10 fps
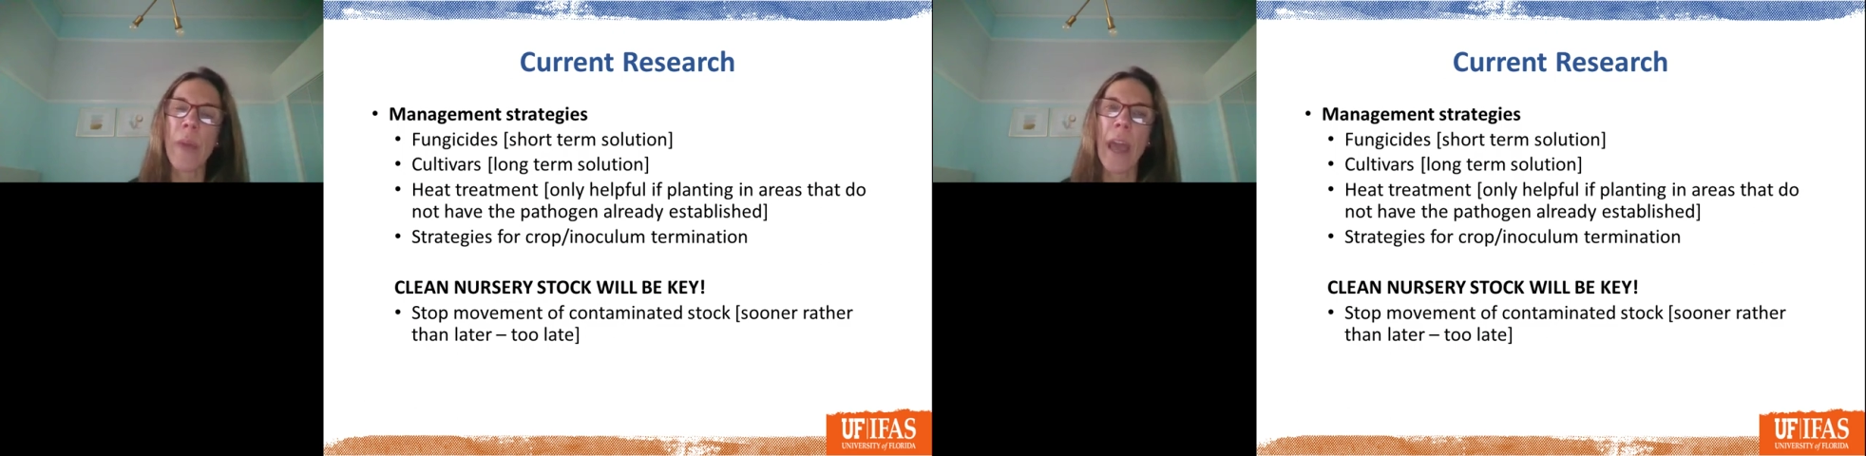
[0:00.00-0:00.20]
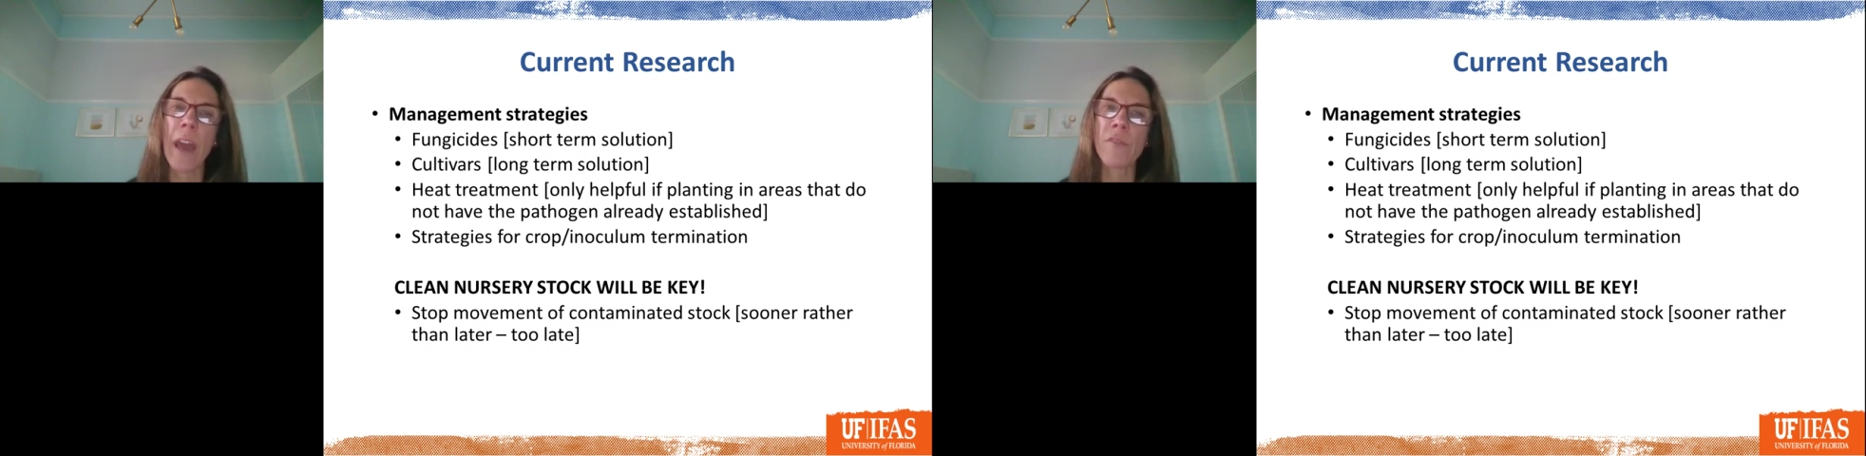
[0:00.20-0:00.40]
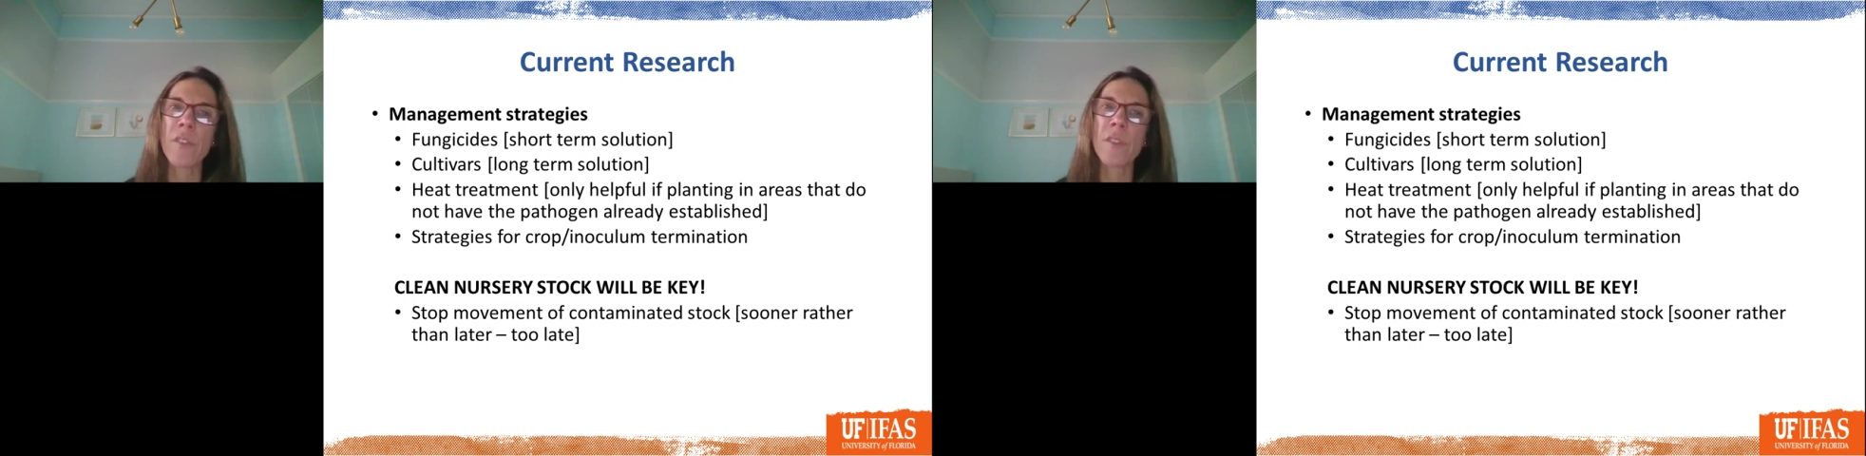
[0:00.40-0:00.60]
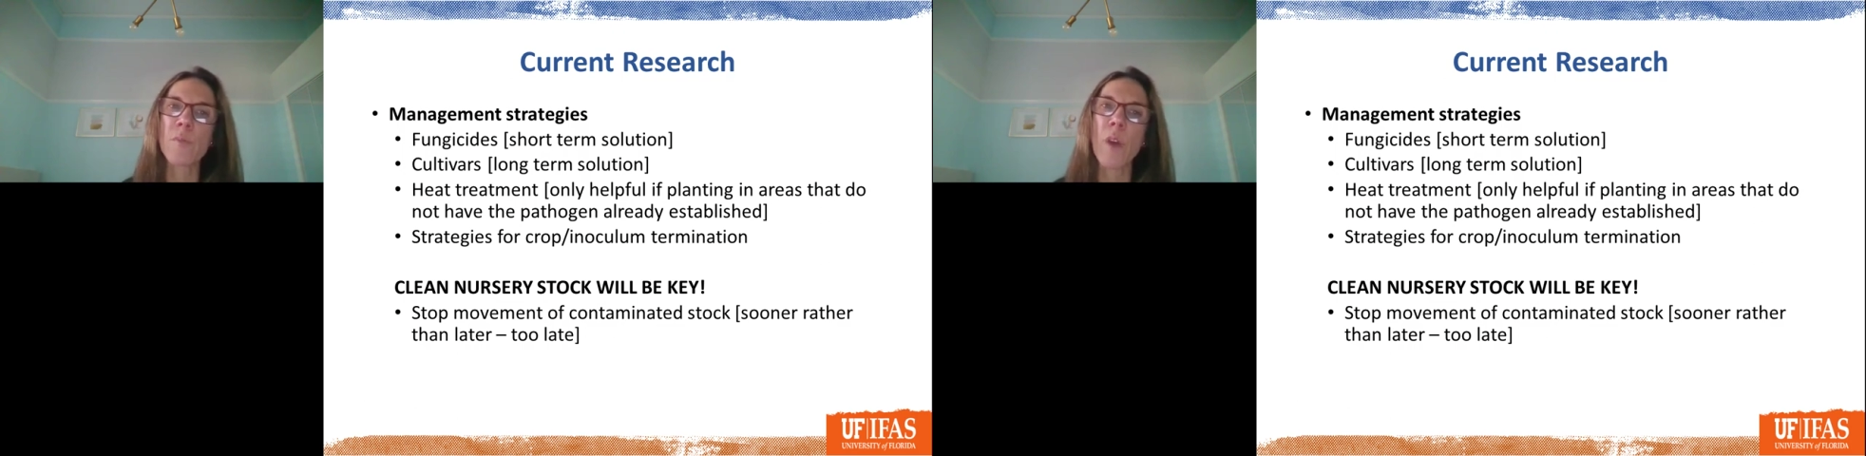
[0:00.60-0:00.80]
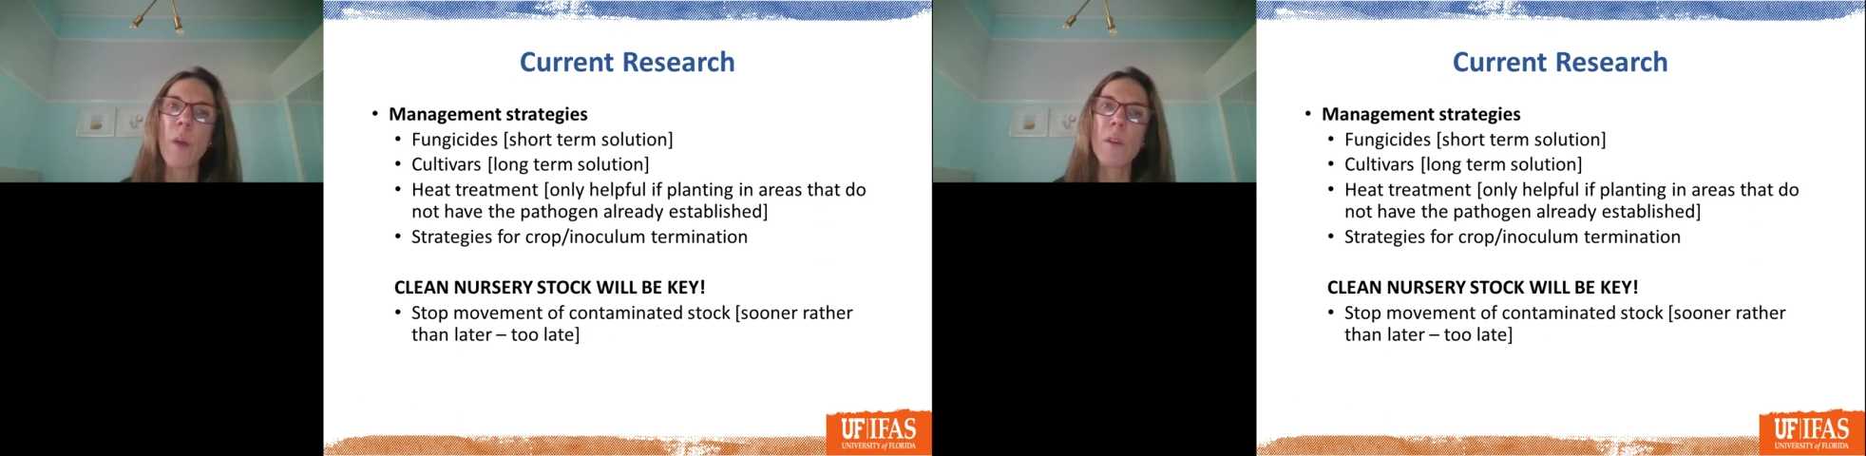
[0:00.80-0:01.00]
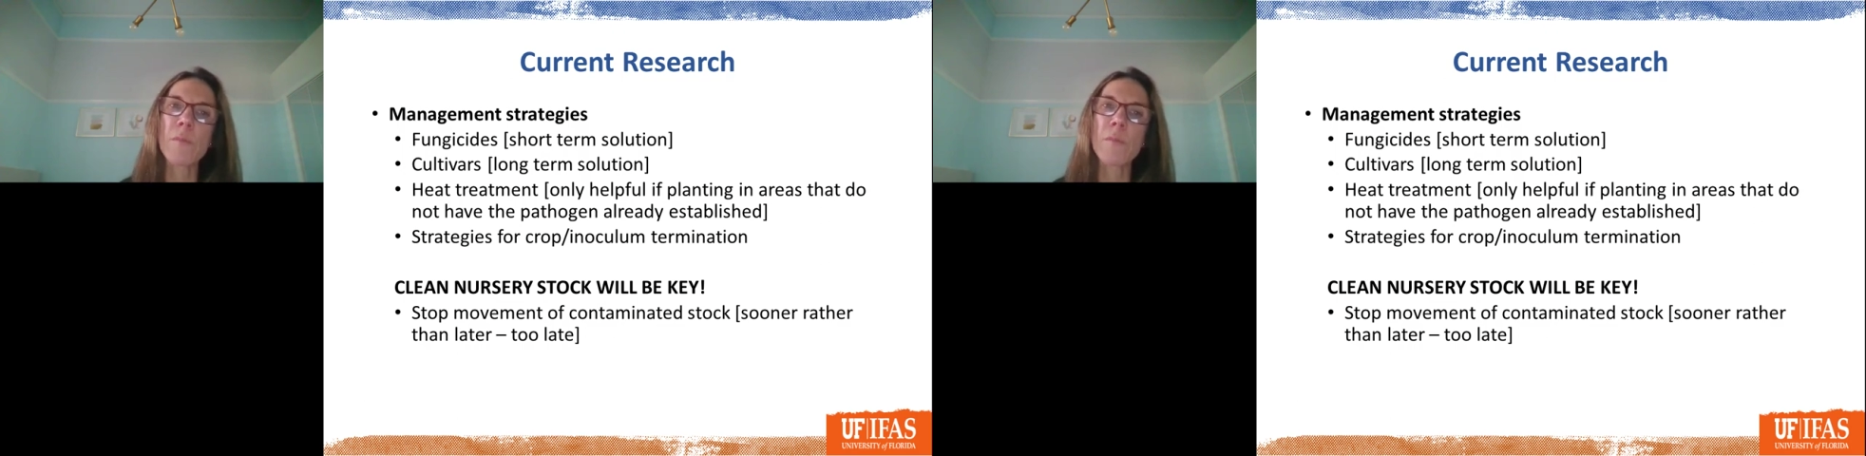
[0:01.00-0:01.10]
have this problem.